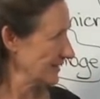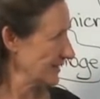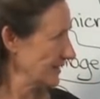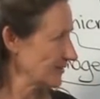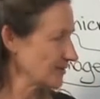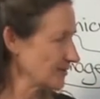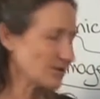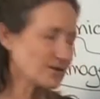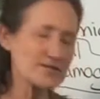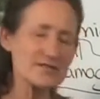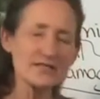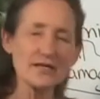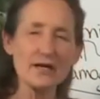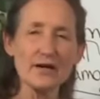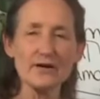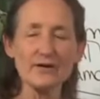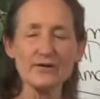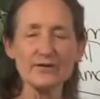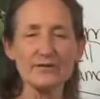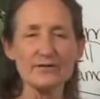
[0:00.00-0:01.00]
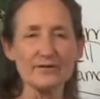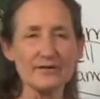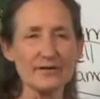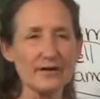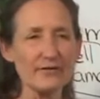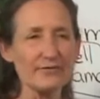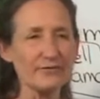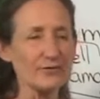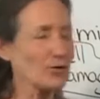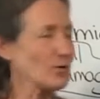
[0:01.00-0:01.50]
It also,
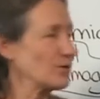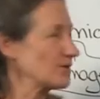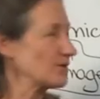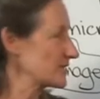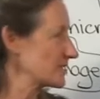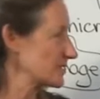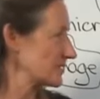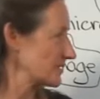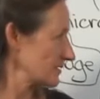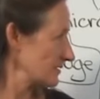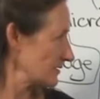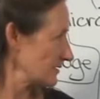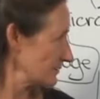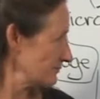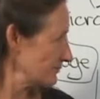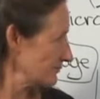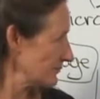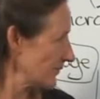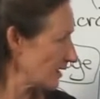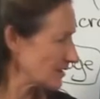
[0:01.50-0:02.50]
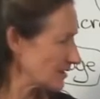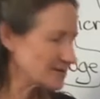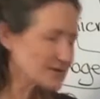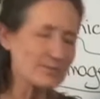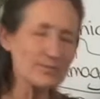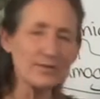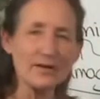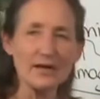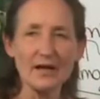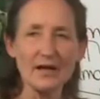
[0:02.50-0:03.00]
of course,
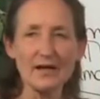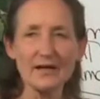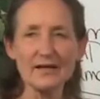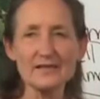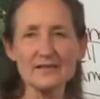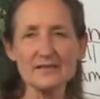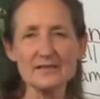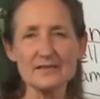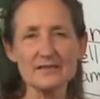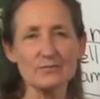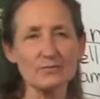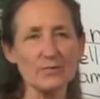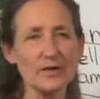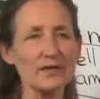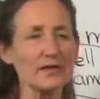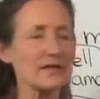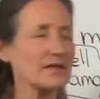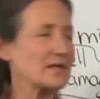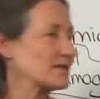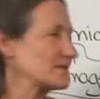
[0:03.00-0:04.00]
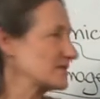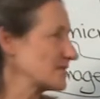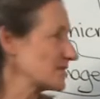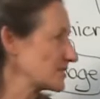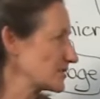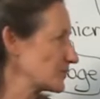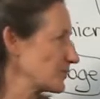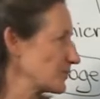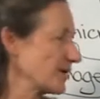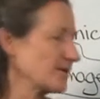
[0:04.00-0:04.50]
multiplies when it is
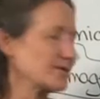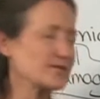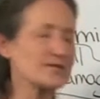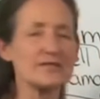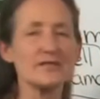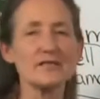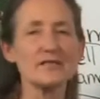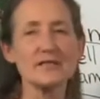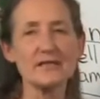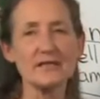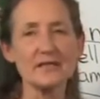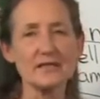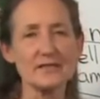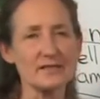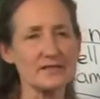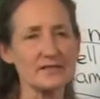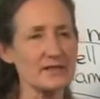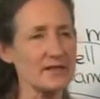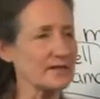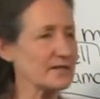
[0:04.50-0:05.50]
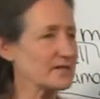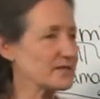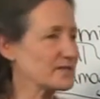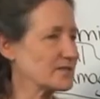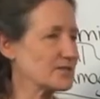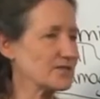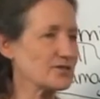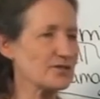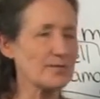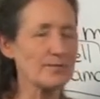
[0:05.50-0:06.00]
exposed to yeast. So this
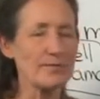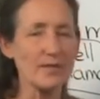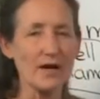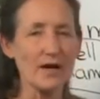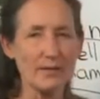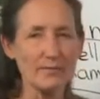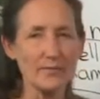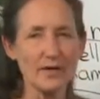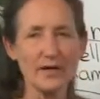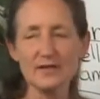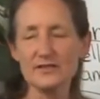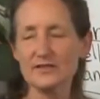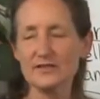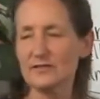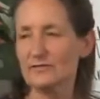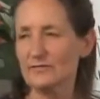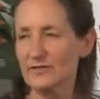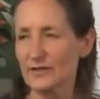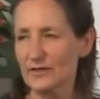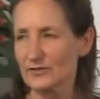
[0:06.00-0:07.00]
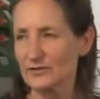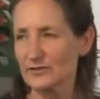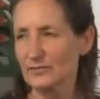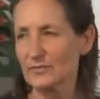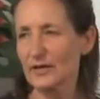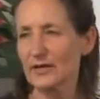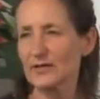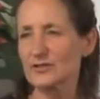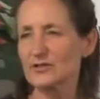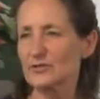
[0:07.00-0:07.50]
is your Marmites, your
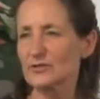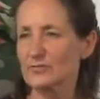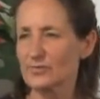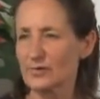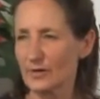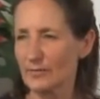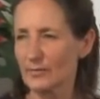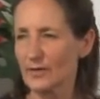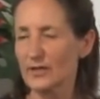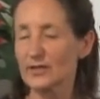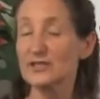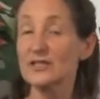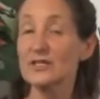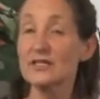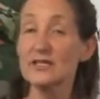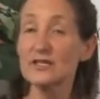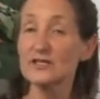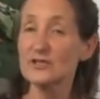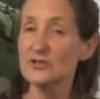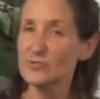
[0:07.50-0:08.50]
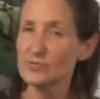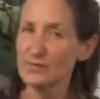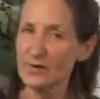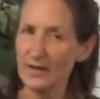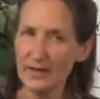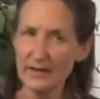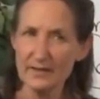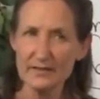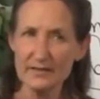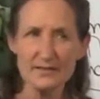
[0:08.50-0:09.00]
Vegemites, your Promites, your yeast
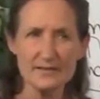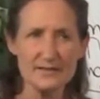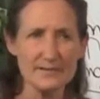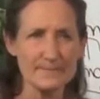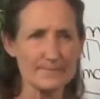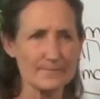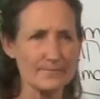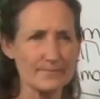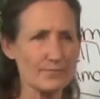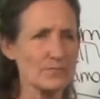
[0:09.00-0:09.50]
spreads,